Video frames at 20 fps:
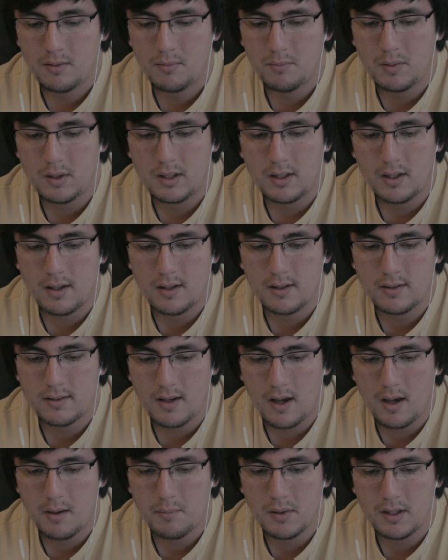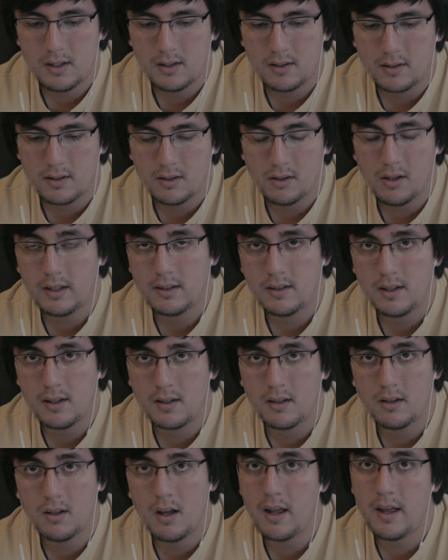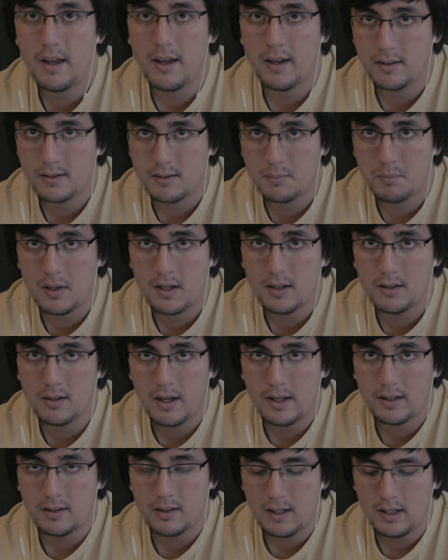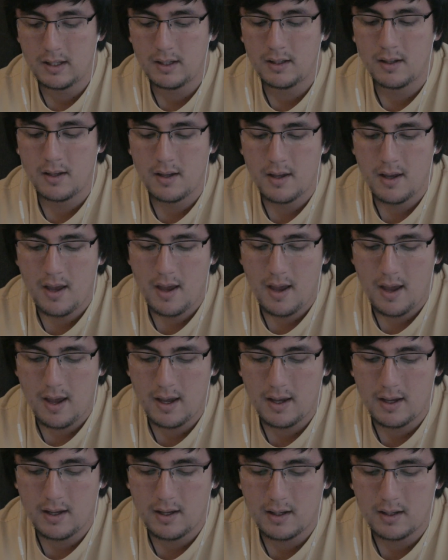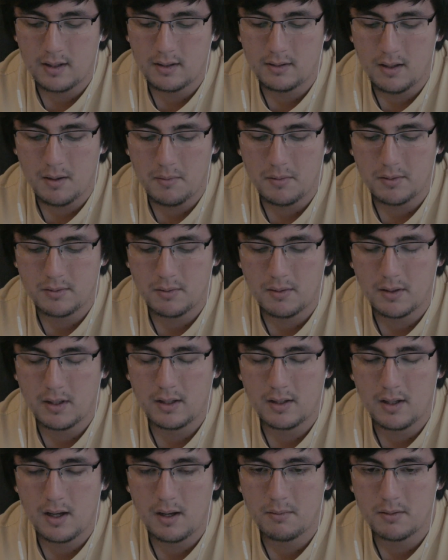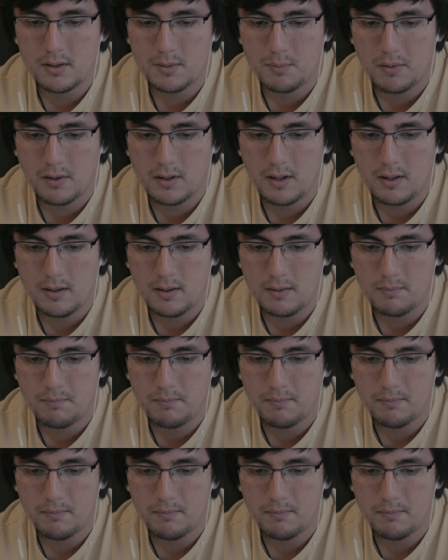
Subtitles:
because I've been collecting a lot of XP lately and level 29 was pretty